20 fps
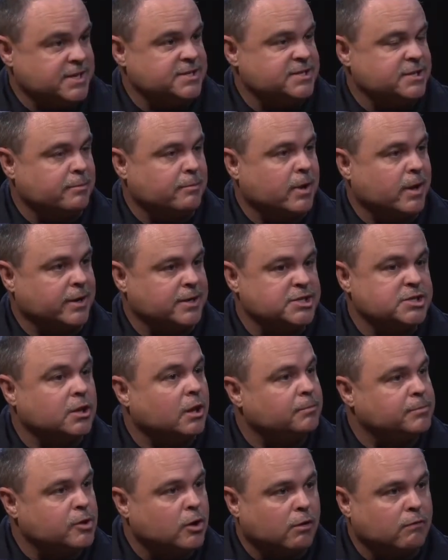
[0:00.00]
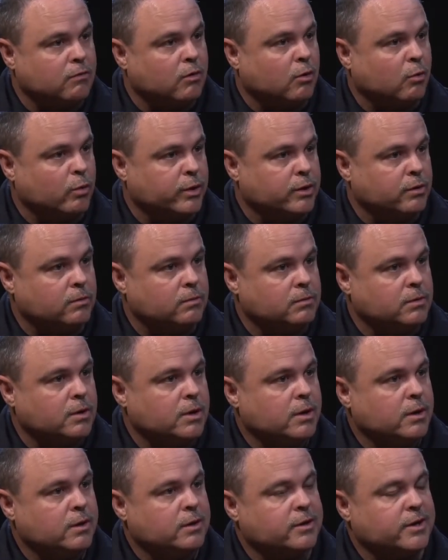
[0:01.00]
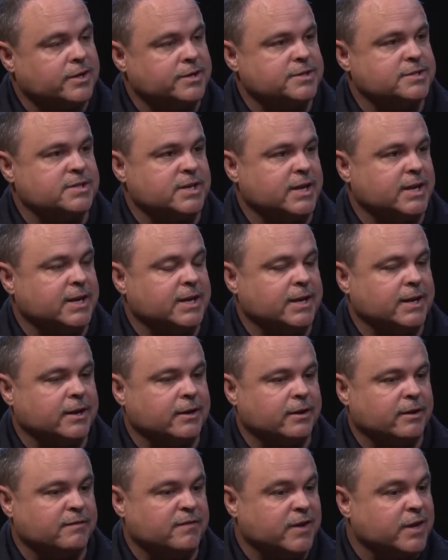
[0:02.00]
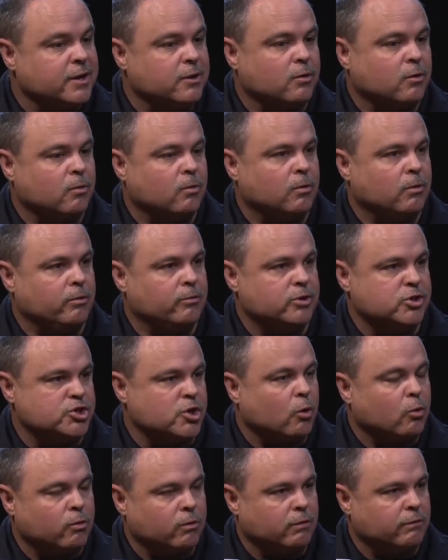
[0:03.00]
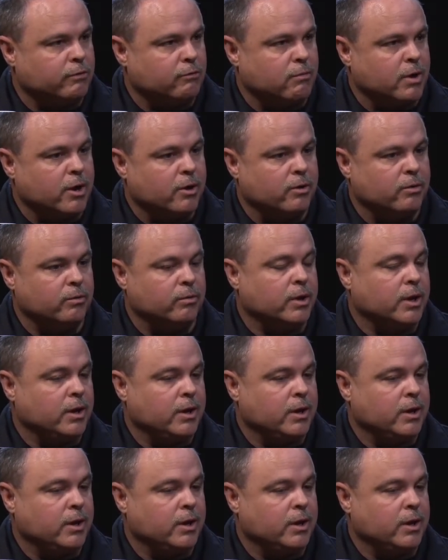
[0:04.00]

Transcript: somebody slumped over a wheel, can see a vehicle on the shoulder of the road,